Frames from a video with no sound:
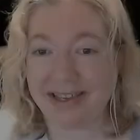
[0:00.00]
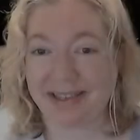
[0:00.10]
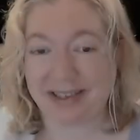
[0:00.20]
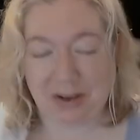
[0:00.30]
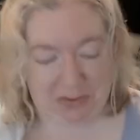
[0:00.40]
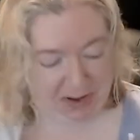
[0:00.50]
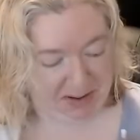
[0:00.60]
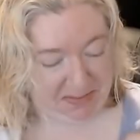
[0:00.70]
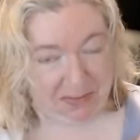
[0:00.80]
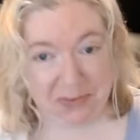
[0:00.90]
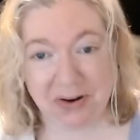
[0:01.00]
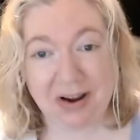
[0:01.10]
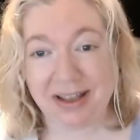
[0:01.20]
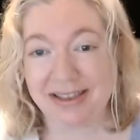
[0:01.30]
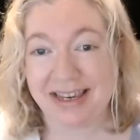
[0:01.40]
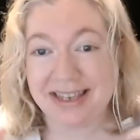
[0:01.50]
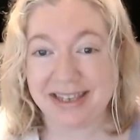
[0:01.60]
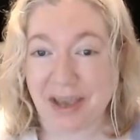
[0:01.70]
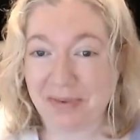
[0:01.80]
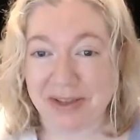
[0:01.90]
so we're on day
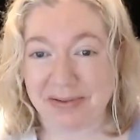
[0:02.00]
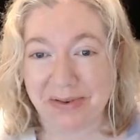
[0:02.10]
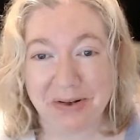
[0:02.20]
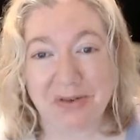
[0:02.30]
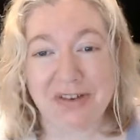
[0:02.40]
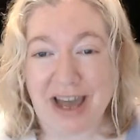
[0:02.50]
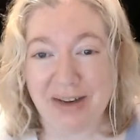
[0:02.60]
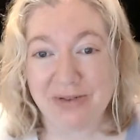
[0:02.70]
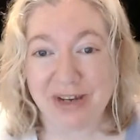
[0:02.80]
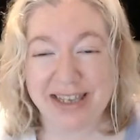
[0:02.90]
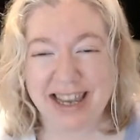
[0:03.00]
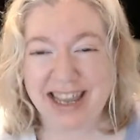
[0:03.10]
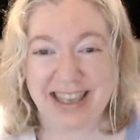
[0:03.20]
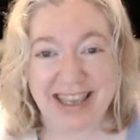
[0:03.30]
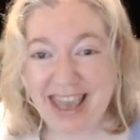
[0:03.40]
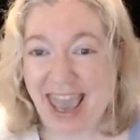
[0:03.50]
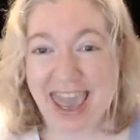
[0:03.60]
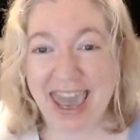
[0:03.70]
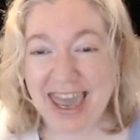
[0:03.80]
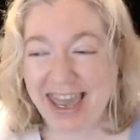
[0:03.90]
7. We're over halfway done.
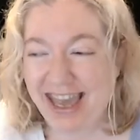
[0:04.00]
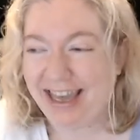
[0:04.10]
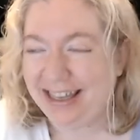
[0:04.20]
Yay!